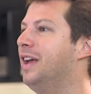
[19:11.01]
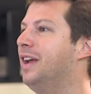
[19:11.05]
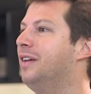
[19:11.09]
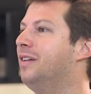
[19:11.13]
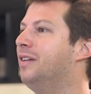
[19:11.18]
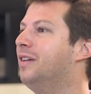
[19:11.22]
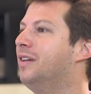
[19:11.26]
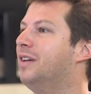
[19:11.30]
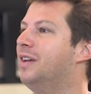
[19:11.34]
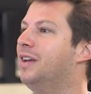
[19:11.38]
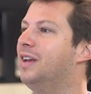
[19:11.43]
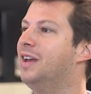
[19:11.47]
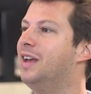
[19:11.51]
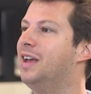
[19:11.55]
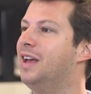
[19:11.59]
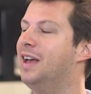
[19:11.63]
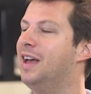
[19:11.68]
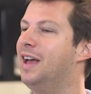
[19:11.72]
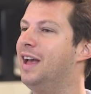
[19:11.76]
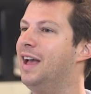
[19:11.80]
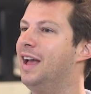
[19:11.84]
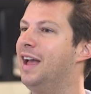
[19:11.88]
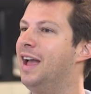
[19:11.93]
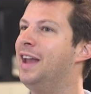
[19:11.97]
thing.
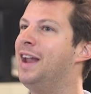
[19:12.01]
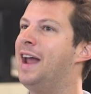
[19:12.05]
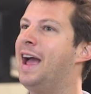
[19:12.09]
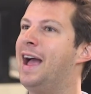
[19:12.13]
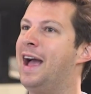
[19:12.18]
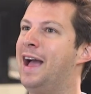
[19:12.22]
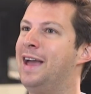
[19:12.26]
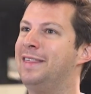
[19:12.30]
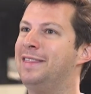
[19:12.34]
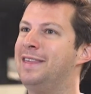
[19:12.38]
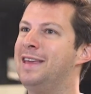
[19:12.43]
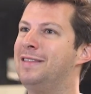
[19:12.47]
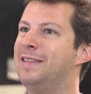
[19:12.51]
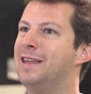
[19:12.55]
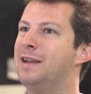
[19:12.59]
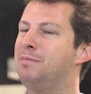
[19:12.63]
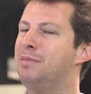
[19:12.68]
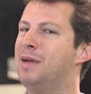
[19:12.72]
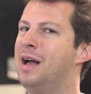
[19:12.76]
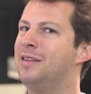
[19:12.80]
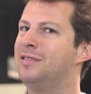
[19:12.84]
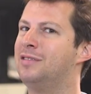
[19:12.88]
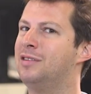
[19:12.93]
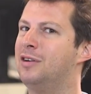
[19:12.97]
Mm-hmm. And I, I, think that
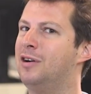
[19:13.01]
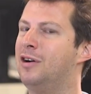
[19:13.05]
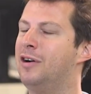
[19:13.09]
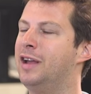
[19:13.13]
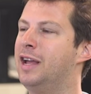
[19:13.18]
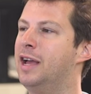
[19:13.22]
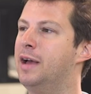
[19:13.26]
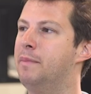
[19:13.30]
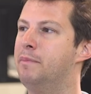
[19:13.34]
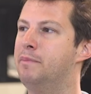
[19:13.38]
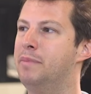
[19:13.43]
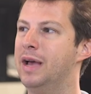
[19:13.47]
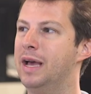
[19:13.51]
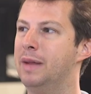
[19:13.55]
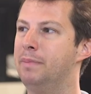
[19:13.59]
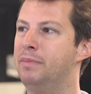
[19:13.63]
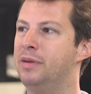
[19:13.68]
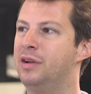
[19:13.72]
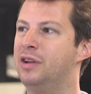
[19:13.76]
applies to Arya a bit,